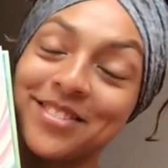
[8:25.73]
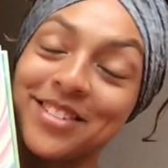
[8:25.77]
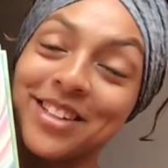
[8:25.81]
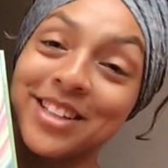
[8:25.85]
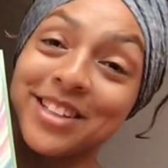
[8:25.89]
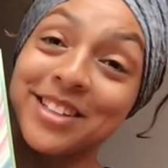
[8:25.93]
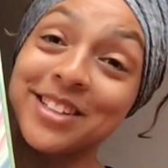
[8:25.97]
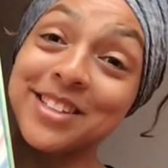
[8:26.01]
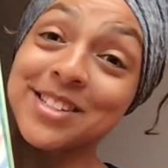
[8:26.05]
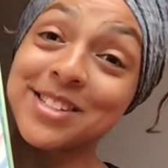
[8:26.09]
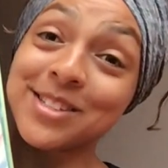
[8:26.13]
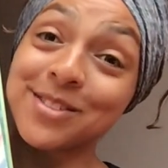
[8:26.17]

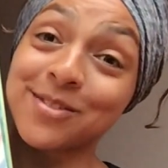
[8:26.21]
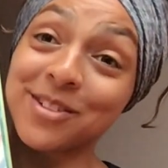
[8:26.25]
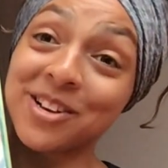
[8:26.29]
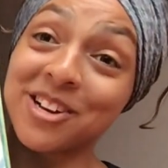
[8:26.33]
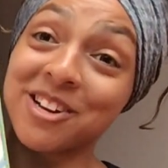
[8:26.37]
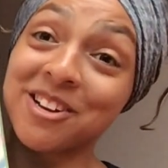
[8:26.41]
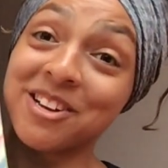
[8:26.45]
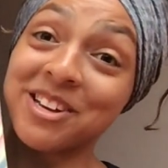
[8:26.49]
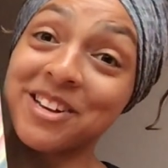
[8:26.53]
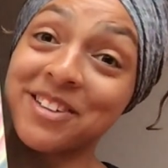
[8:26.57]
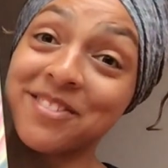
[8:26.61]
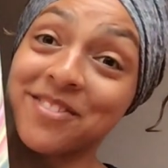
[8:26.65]
It looks
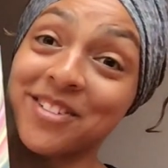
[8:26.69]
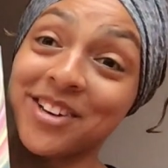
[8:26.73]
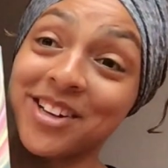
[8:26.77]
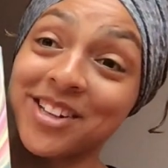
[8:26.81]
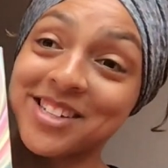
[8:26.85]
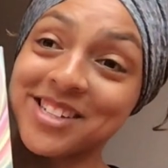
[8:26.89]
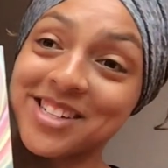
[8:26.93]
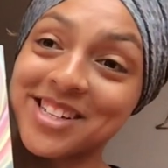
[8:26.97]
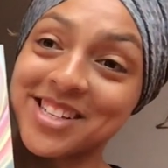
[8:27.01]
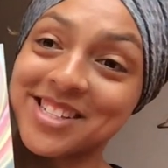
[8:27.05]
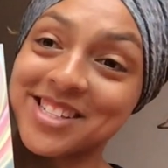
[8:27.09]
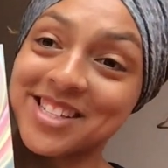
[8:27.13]
very
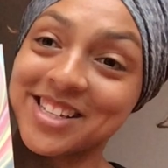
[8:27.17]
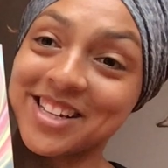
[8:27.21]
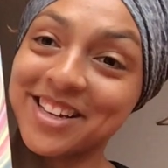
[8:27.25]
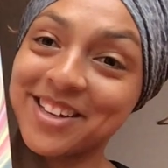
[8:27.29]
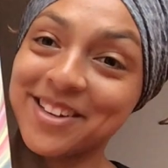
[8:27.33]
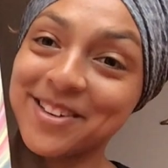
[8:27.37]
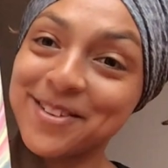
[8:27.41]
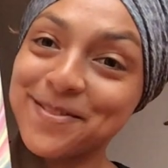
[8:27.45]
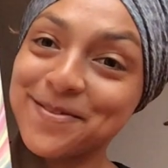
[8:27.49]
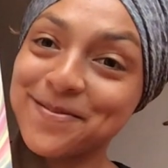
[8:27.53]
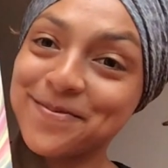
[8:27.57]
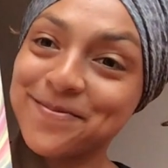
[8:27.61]
fun, doesn't
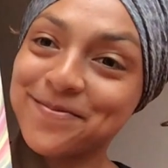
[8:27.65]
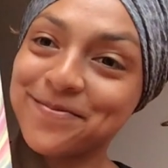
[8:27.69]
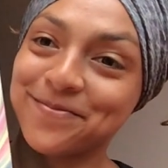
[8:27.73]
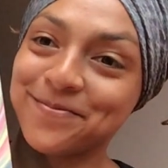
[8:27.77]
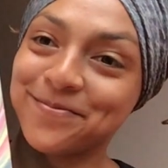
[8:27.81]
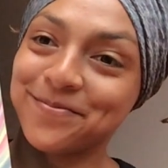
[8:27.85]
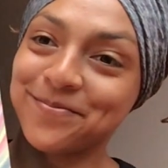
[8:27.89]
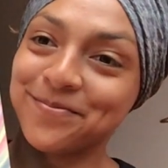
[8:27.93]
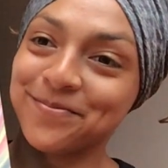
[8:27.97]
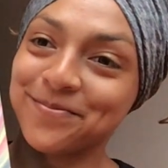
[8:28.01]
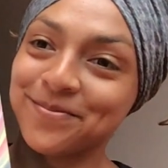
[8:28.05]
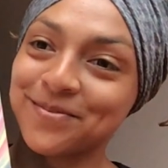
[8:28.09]
it?
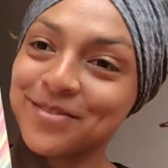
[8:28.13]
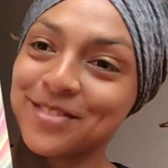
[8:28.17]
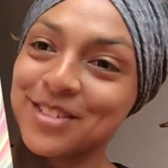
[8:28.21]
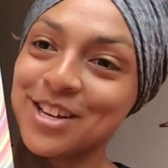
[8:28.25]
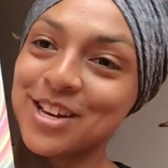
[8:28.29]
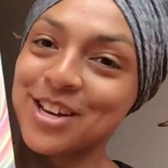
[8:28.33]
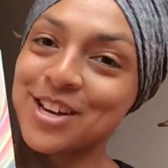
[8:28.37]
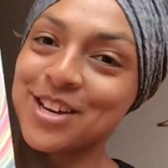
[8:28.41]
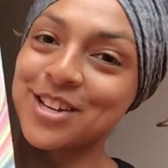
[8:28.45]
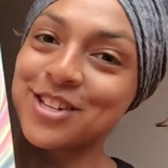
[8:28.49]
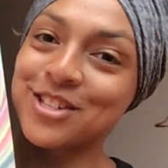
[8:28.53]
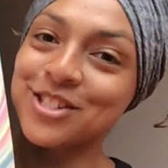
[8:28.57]

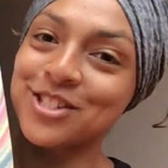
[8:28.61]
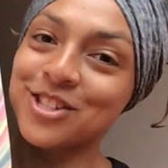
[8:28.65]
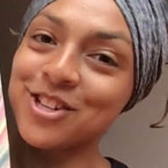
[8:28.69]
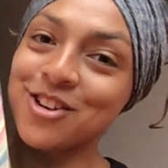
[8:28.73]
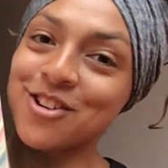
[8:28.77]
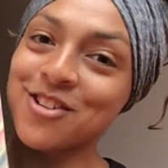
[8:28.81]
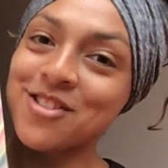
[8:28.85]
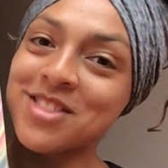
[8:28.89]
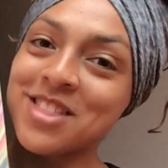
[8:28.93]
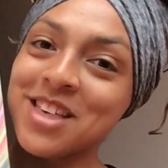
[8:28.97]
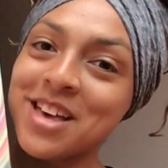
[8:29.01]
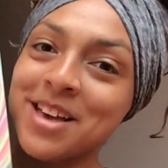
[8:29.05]

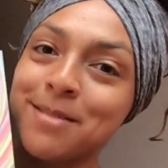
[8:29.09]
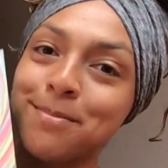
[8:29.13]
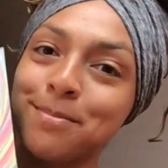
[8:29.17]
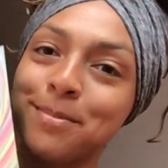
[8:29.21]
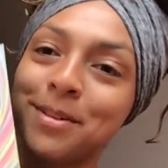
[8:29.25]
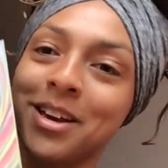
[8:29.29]
Turn that